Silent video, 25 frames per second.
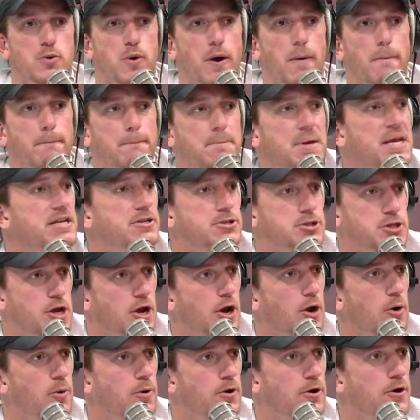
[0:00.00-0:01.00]

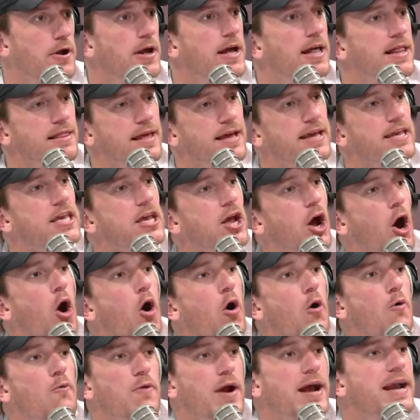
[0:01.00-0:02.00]
beachgoer. Like, you
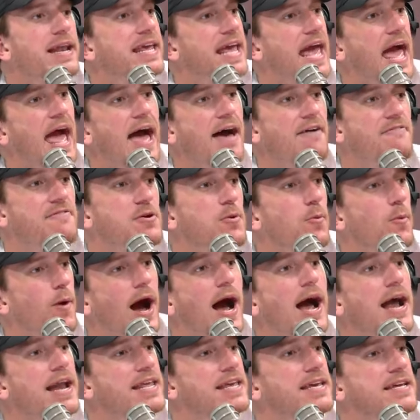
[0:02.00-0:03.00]
already have it.
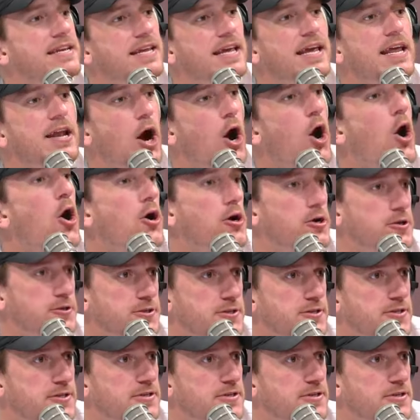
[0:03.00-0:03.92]
Why do you need ours?